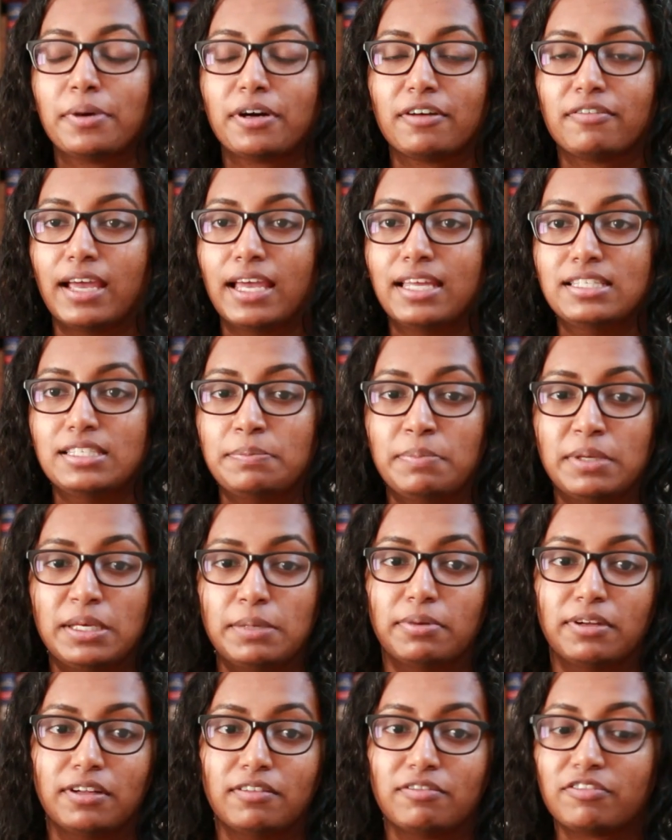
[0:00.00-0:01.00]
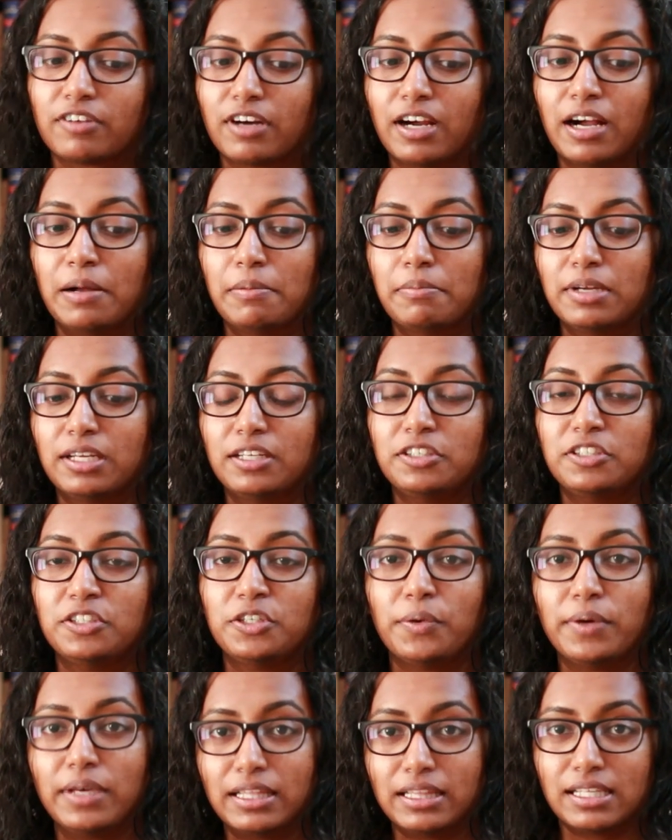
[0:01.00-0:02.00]
prevent people from
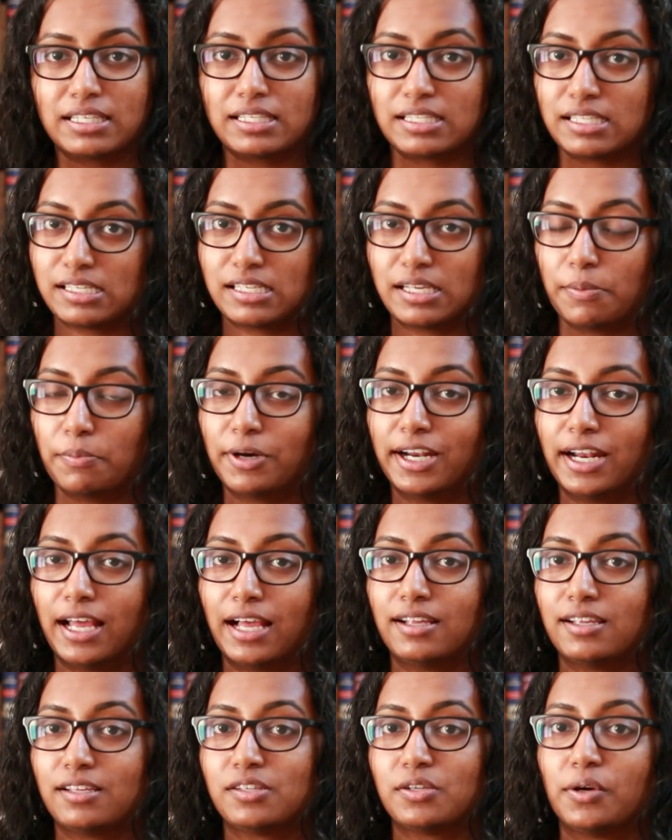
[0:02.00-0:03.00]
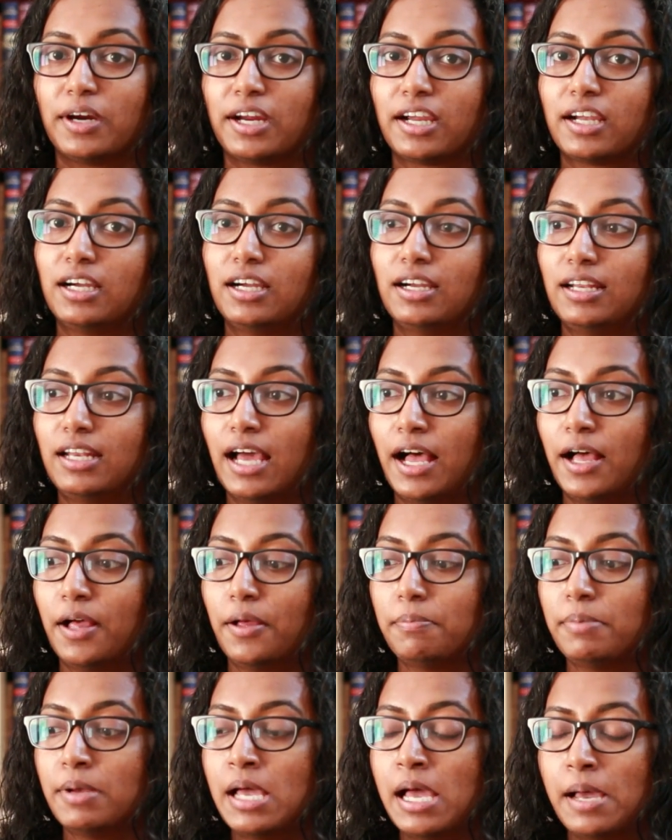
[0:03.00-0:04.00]
doing this to someone else or it could
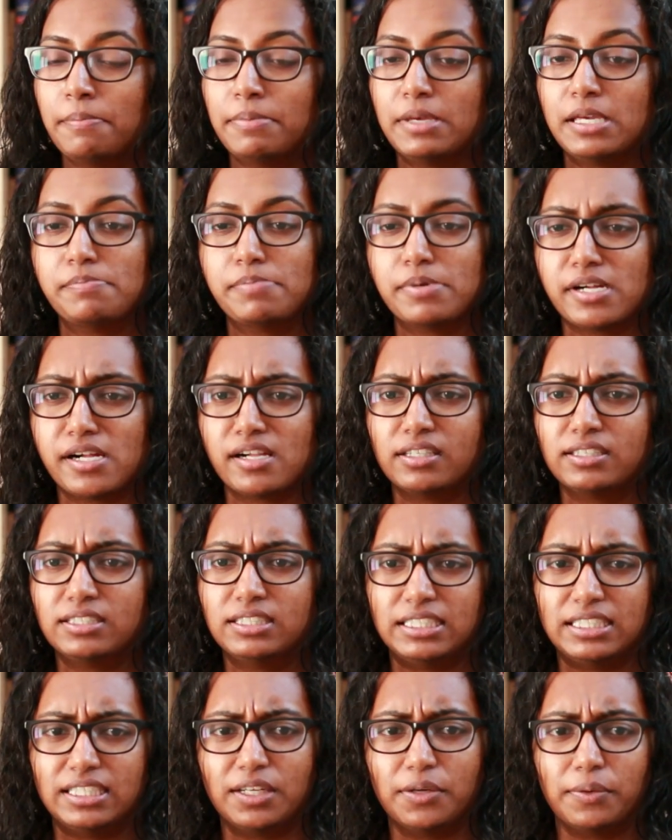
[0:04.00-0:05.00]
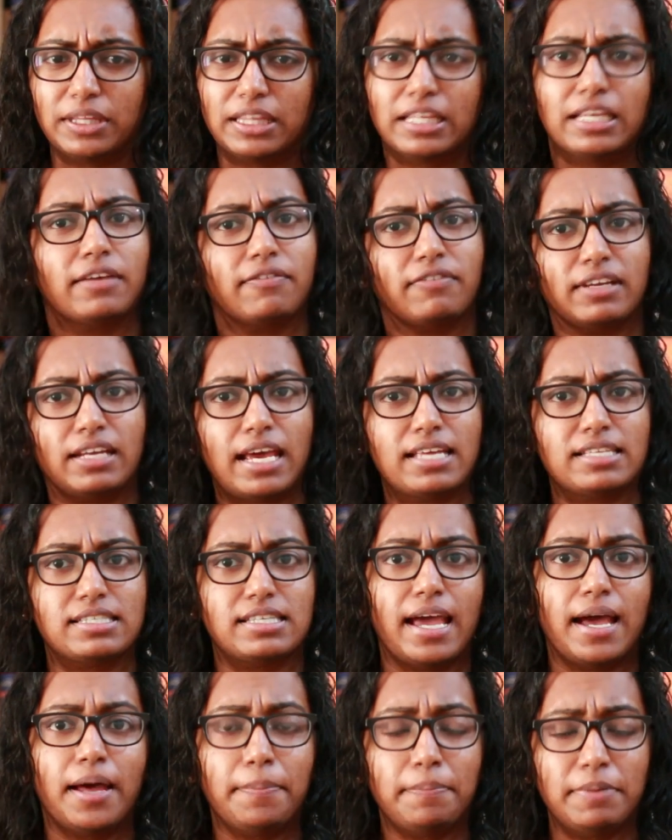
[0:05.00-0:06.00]
help people deal with it if it has
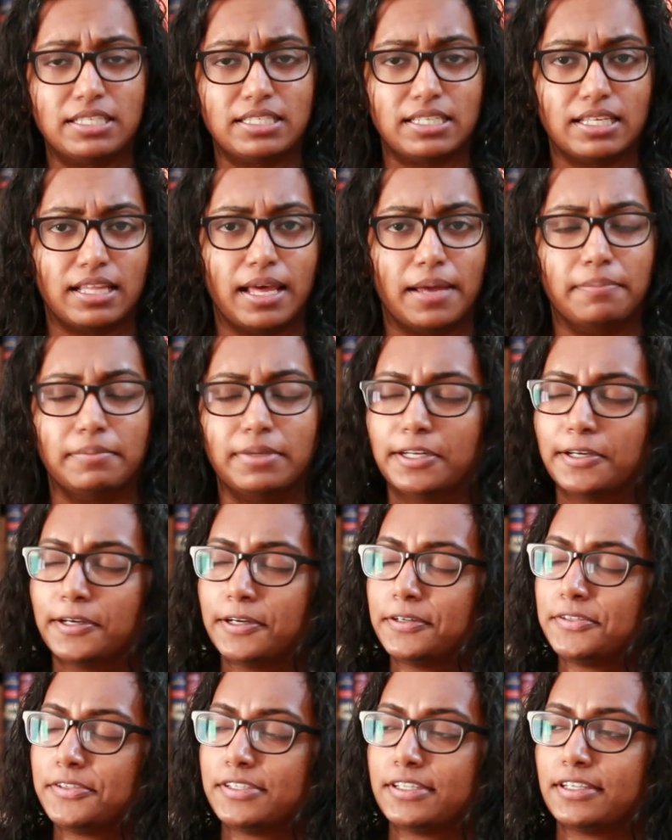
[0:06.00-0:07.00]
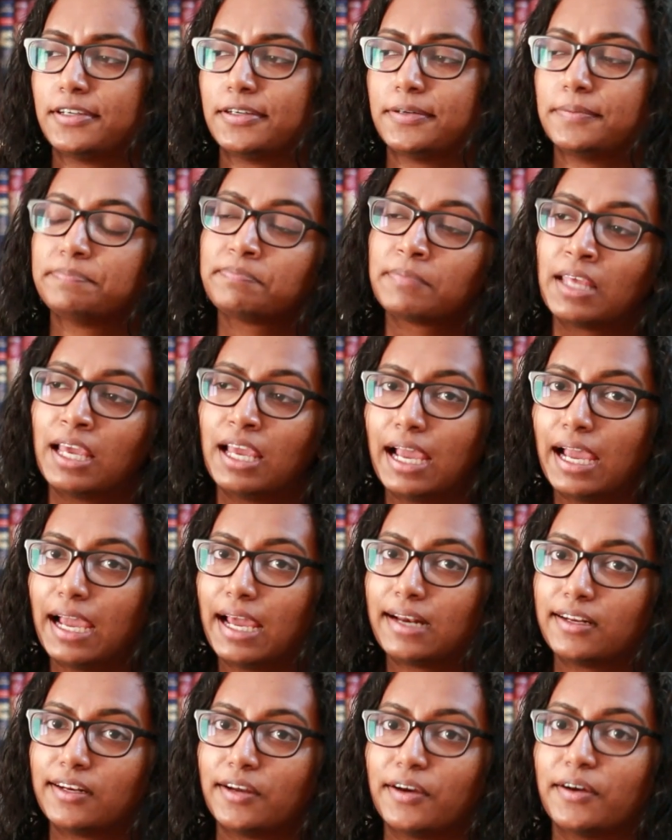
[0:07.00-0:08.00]
happened to them, you know? So,
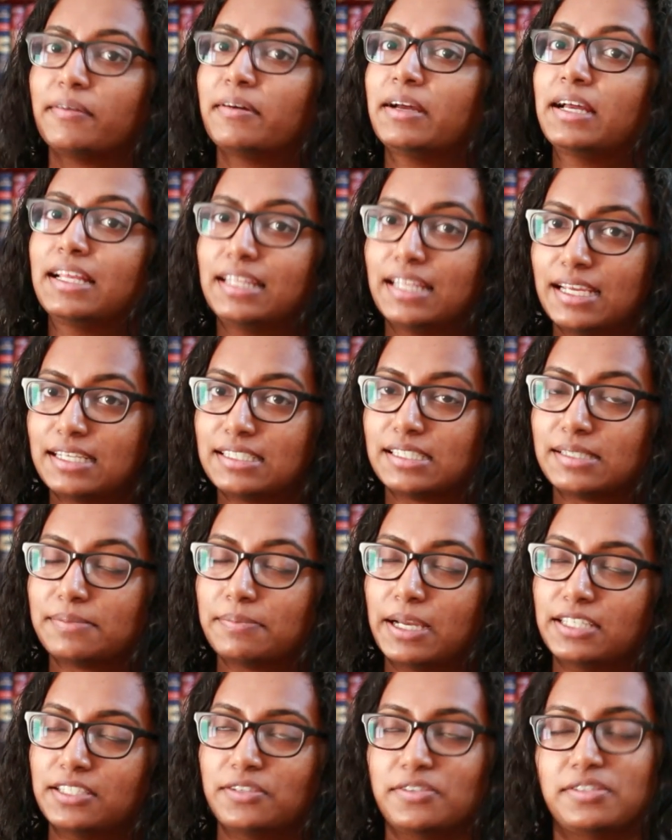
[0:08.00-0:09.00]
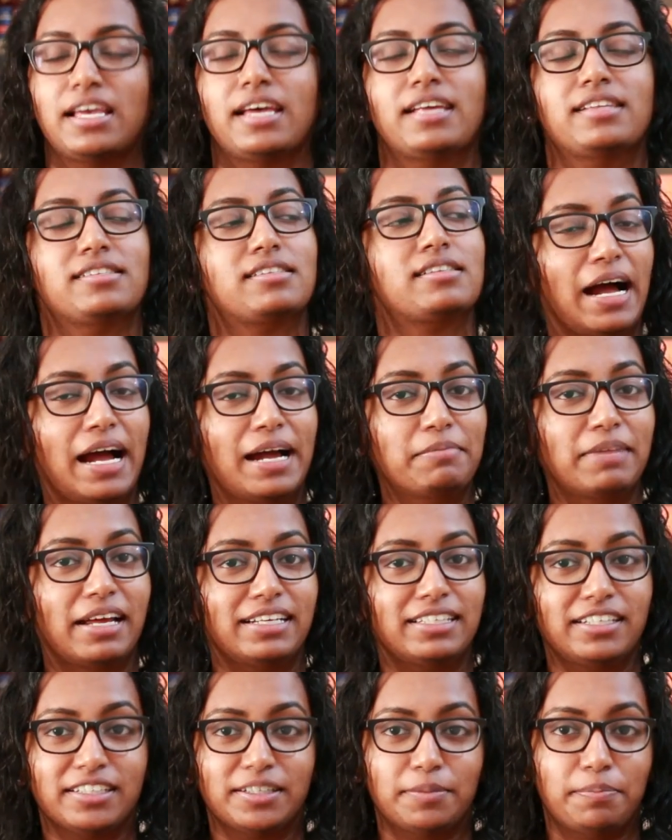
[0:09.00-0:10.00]
I don't know. That's just my two cents. I'm
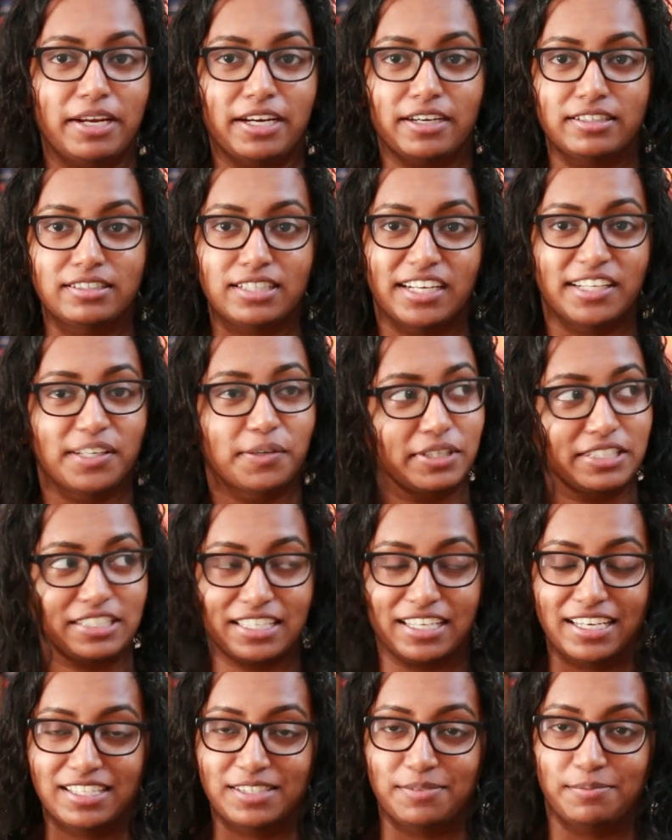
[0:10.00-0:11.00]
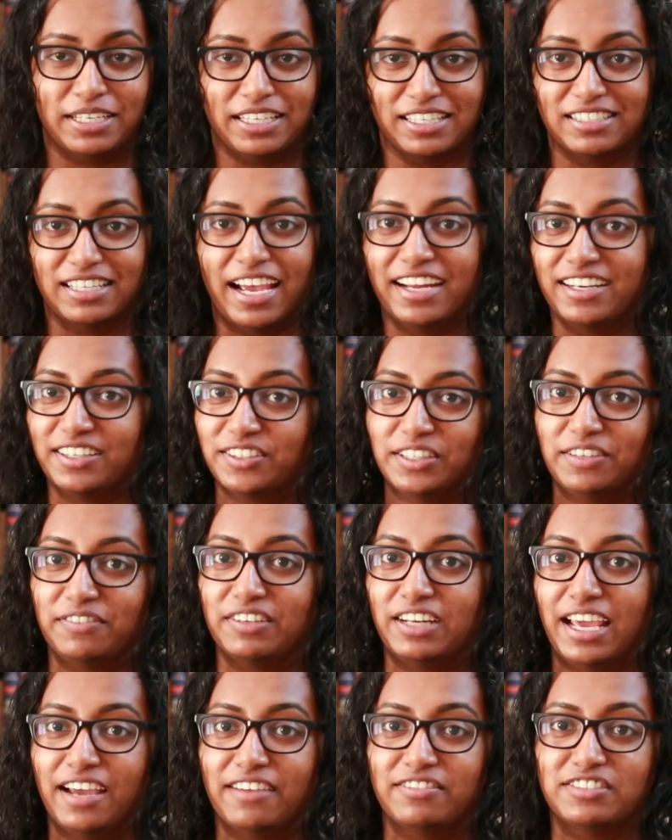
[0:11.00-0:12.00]
not here to parent anyone's kids because I don't
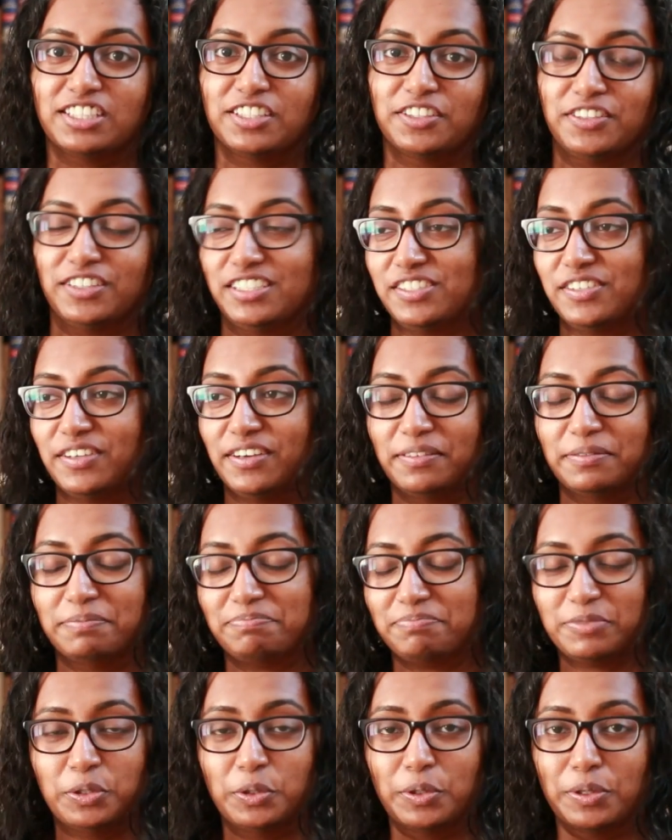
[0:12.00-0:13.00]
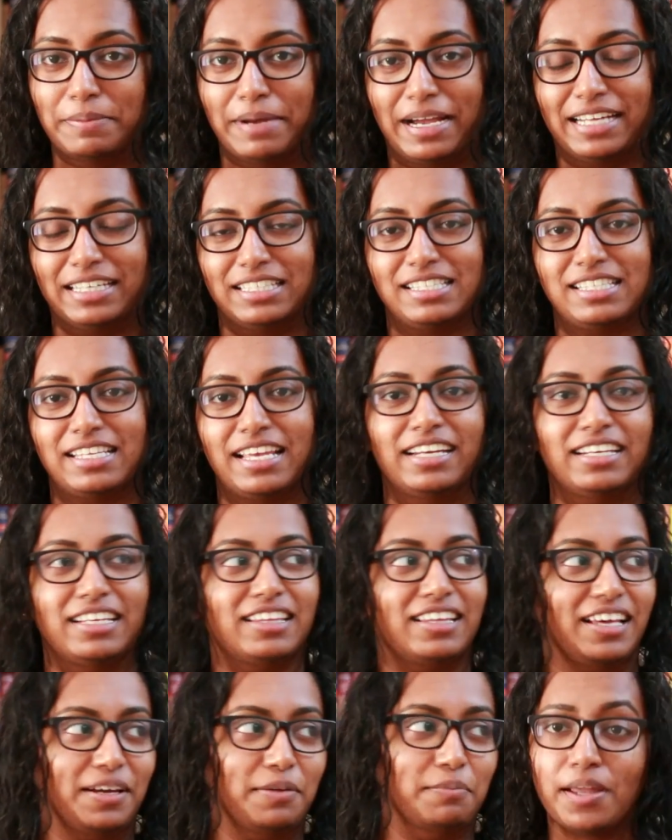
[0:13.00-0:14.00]
even have children, so who am I to say
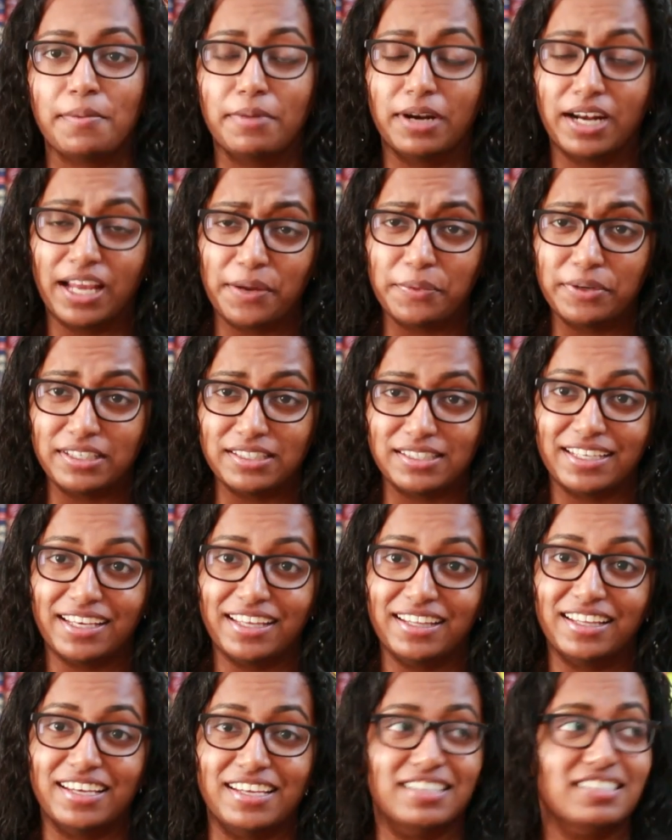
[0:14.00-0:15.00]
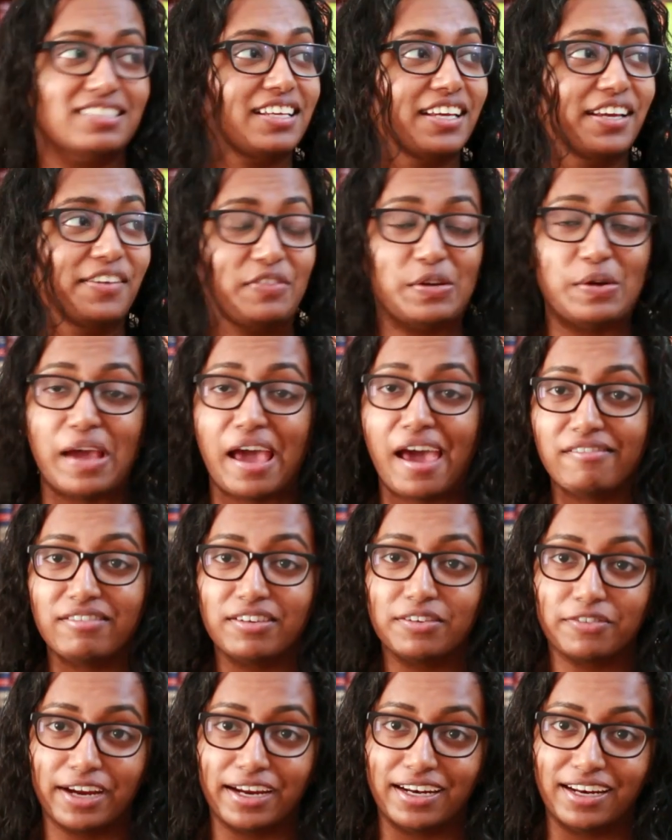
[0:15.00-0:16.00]
anything? But I will say this, if you
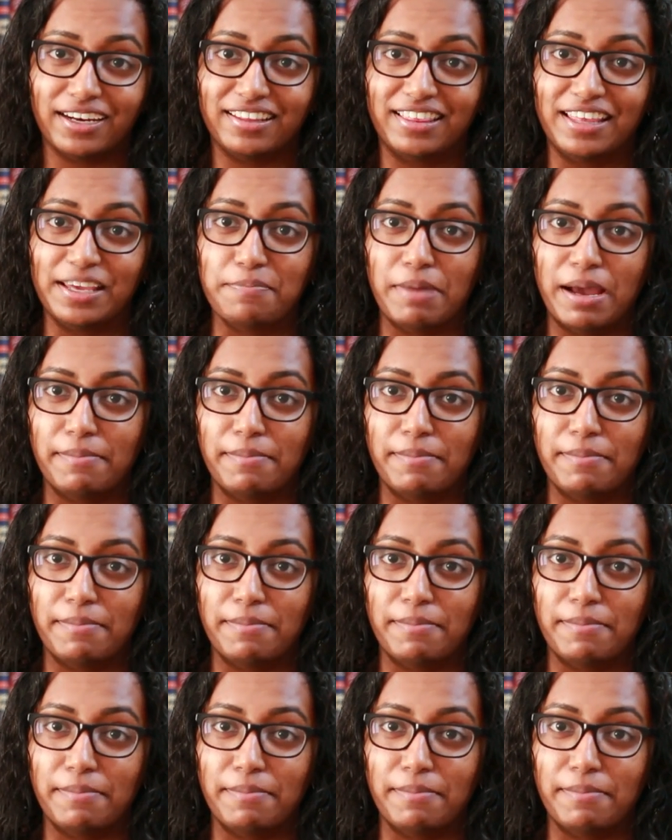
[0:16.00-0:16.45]
haven't read anything